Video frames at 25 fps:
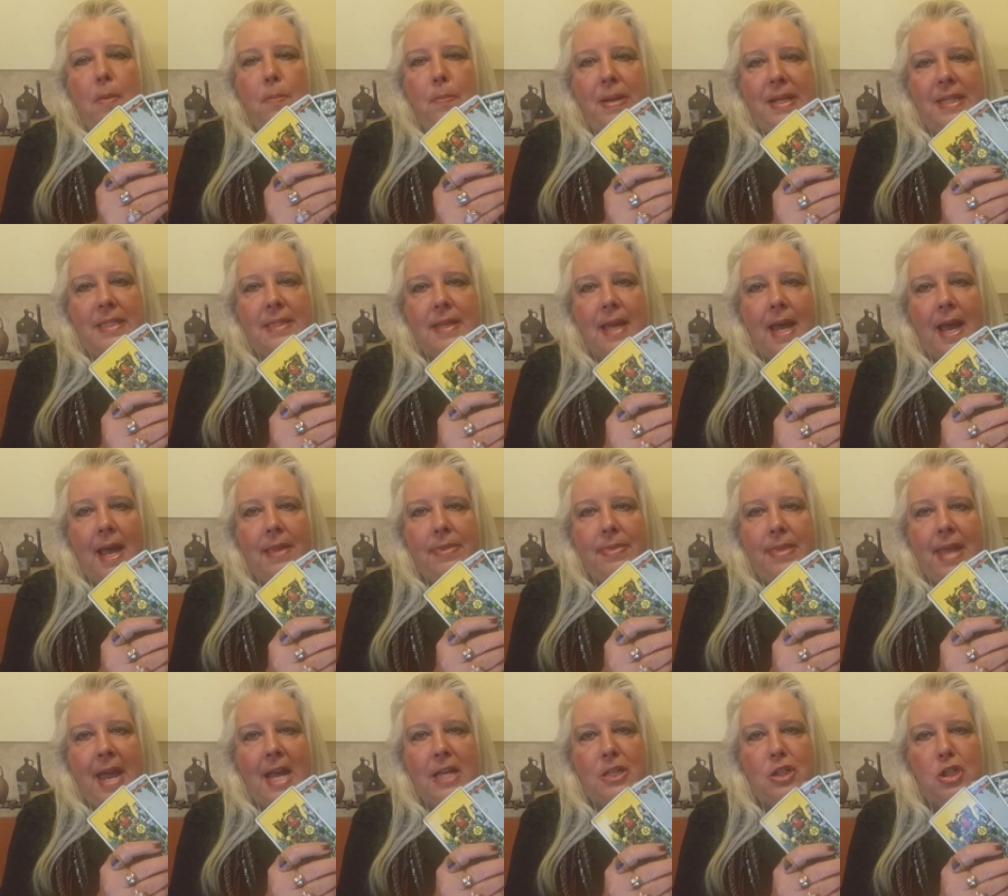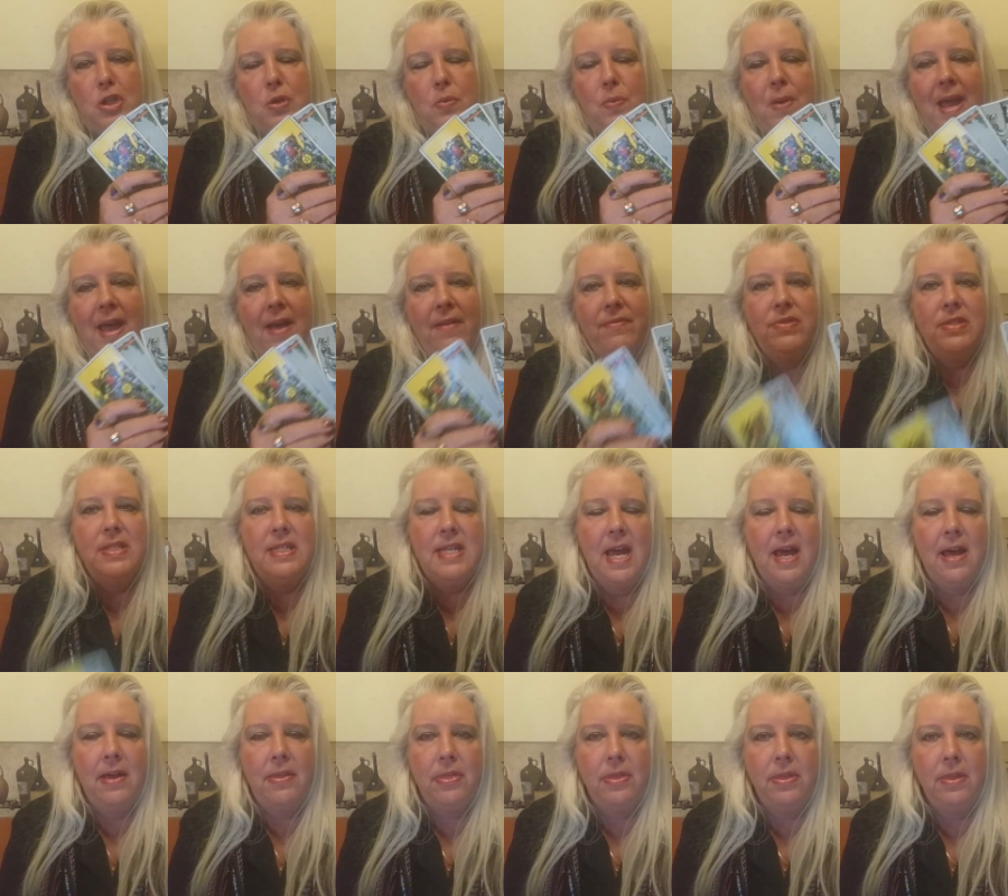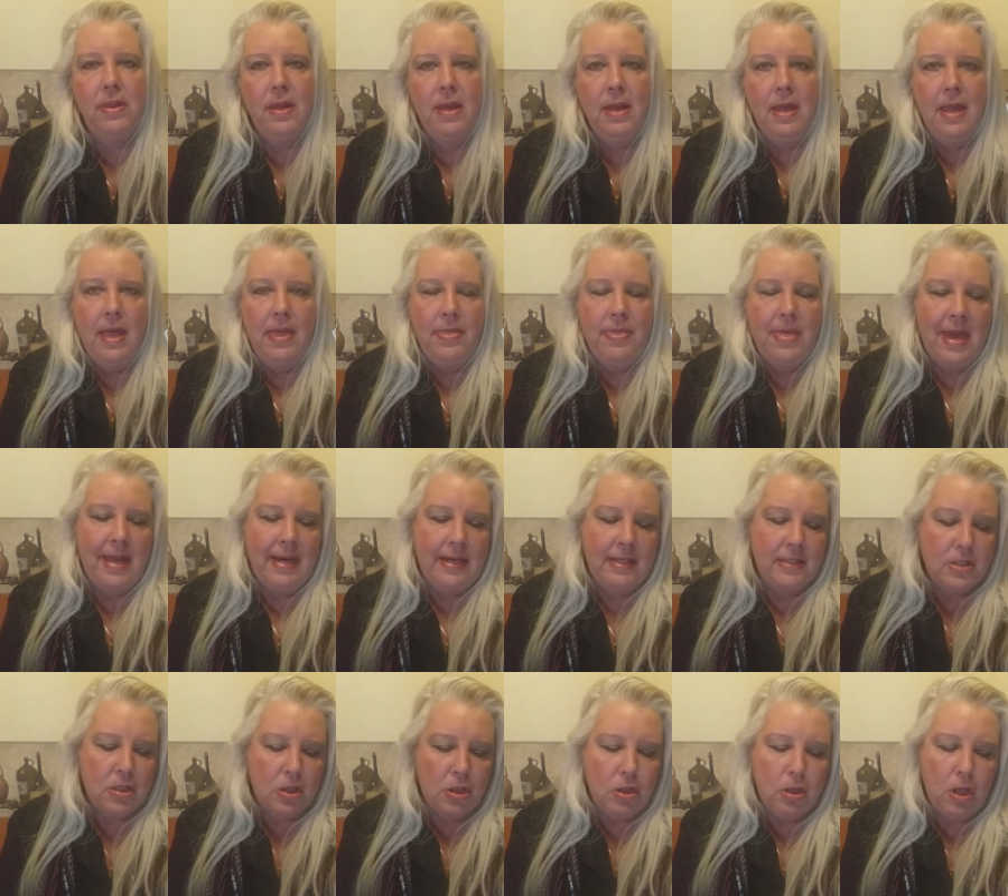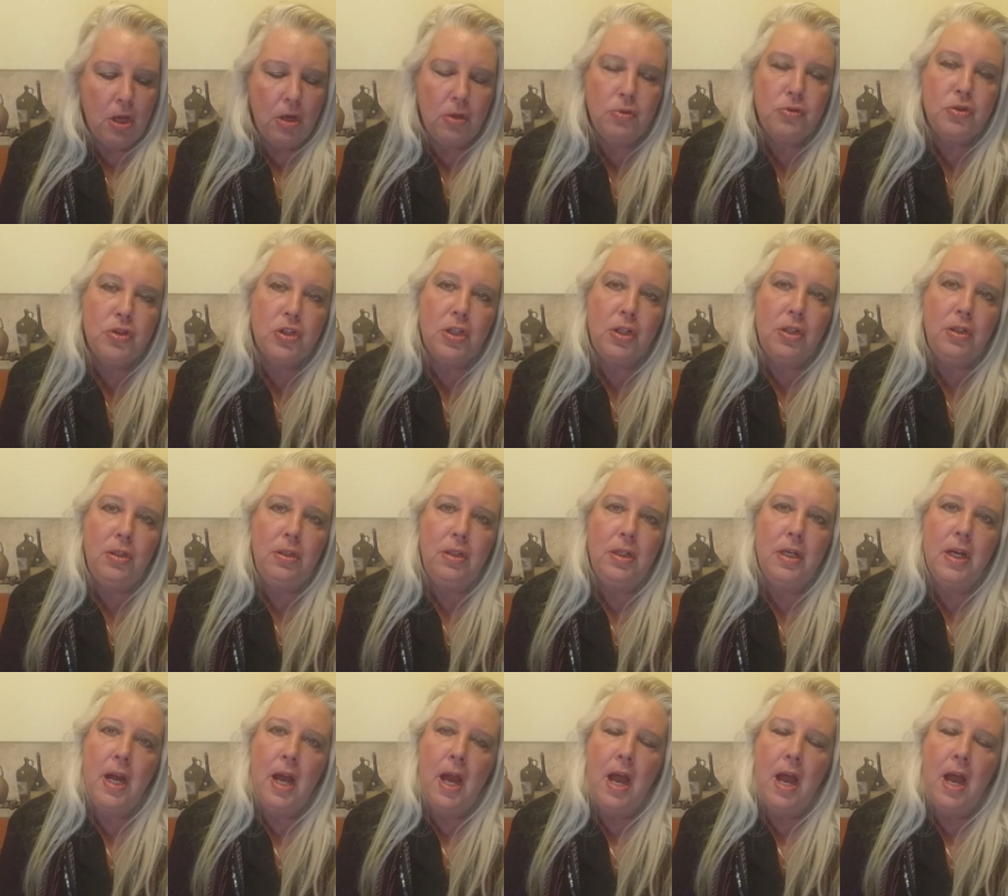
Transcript: Beside that, you have death. That is closure,